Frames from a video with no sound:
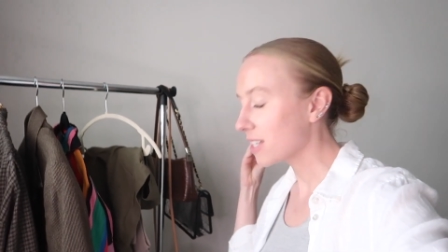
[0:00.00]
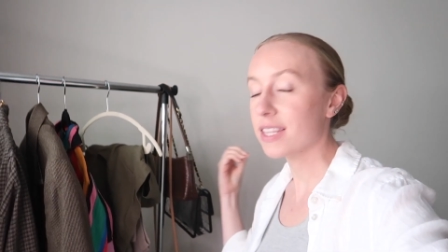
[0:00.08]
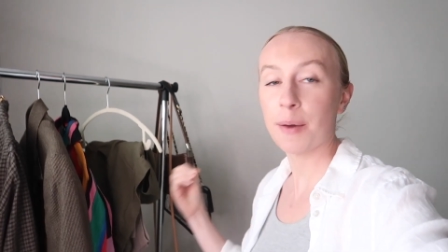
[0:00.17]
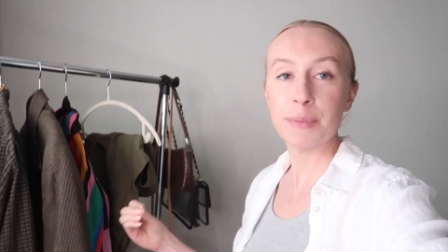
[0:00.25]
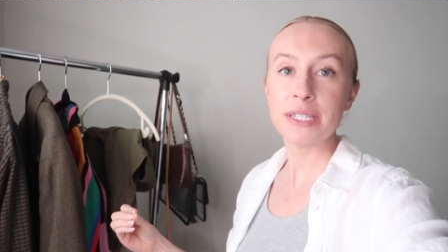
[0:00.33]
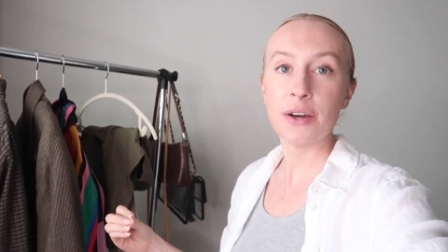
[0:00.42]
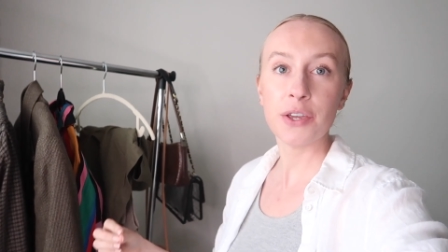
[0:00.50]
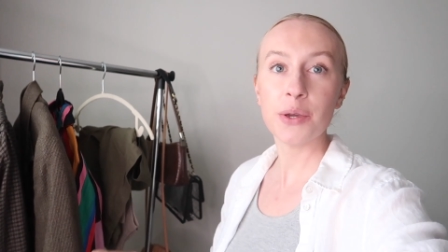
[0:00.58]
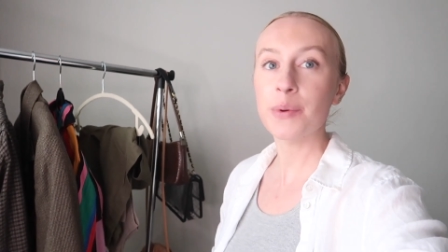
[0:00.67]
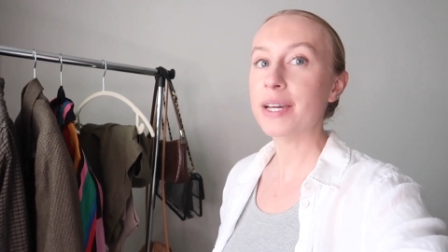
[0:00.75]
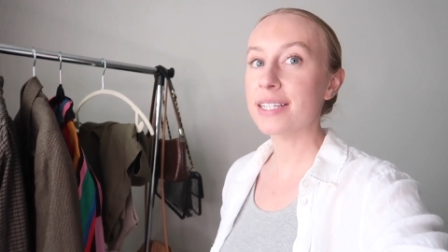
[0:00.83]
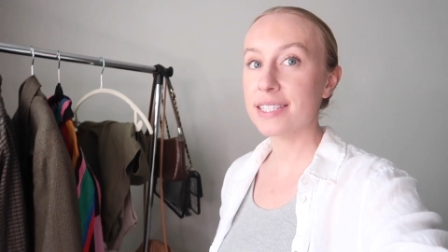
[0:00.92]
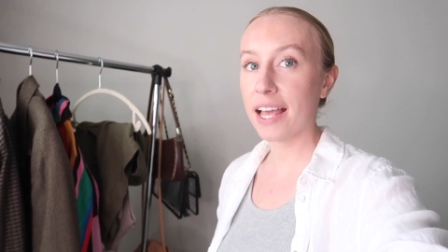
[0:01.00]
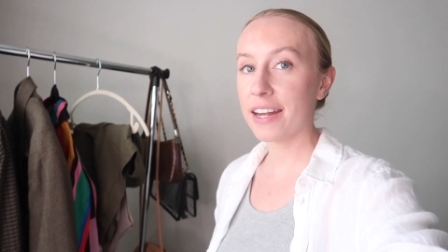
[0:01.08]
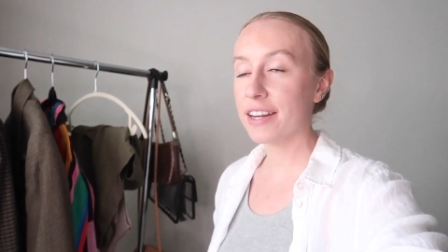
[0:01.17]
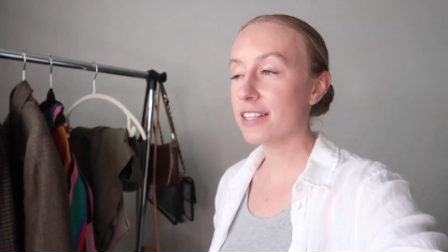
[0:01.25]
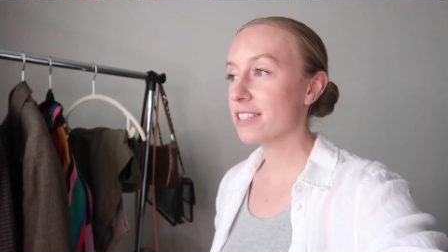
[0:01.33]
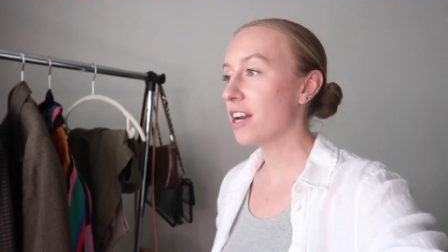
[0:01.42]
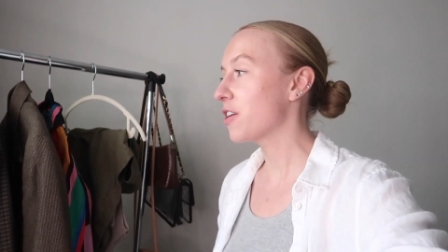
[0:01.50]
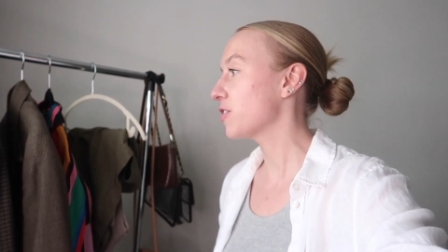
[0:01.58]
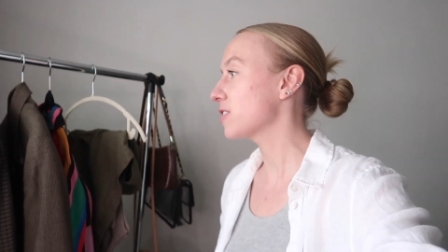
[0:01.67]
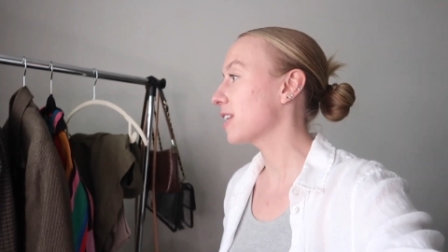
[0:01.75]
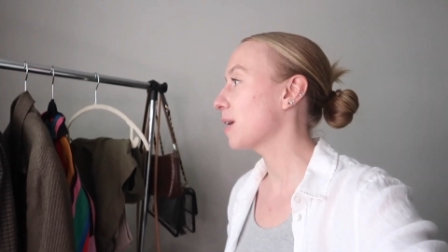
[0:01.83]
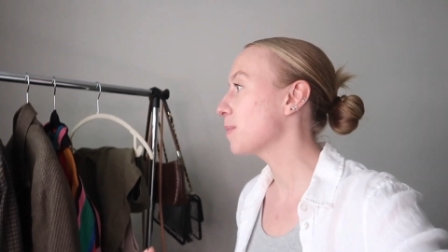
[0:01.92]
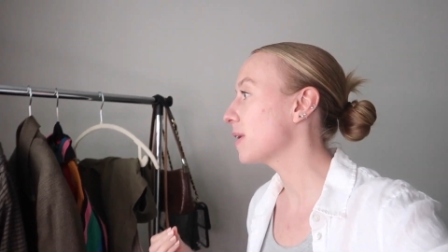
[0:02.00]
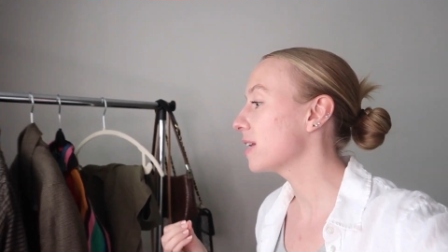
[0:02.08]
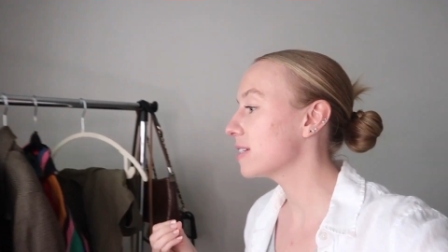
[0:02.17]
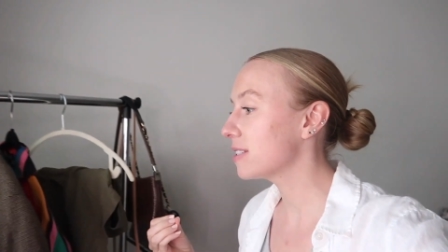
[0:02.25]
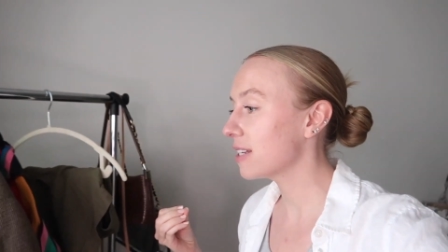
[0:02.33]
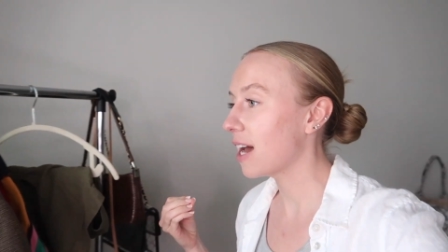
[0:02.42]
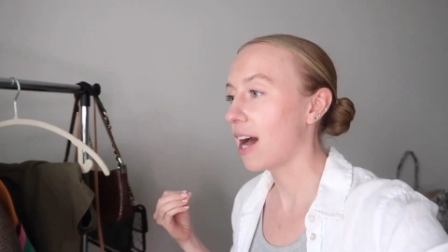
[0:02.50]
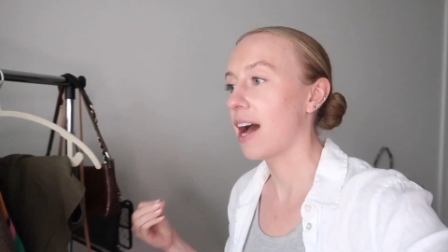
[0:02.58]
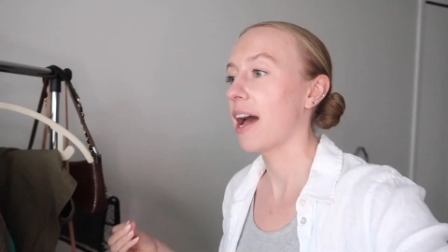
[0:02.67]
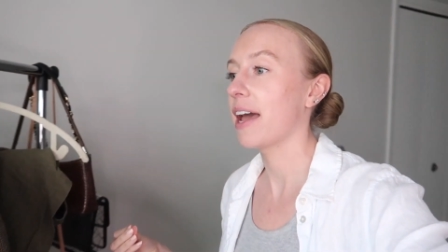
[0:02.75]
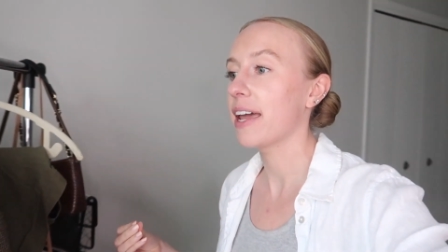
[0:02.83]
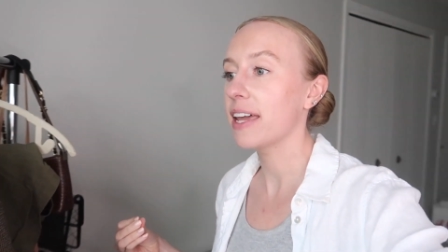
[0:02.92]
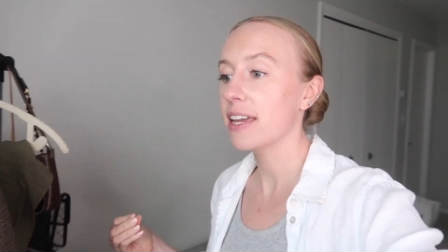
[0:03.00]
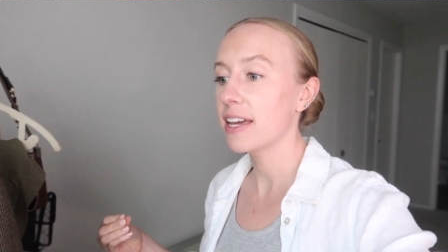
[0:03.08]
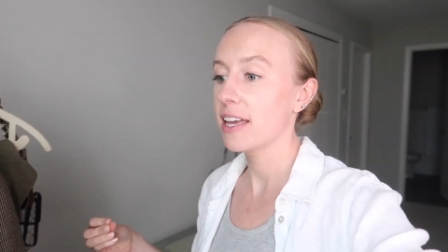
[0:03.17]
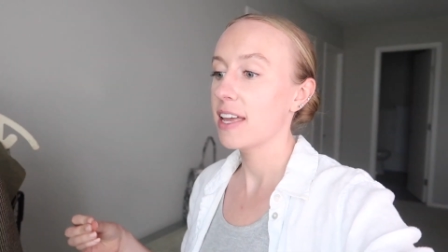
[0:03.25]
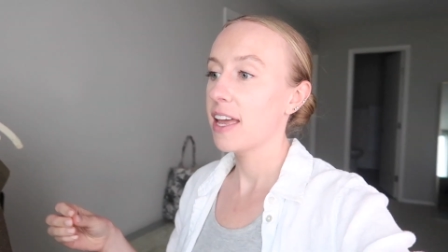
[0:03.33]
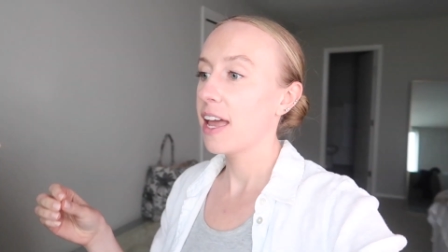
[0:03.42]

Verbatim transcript: let me tell you, excited is an understatement. I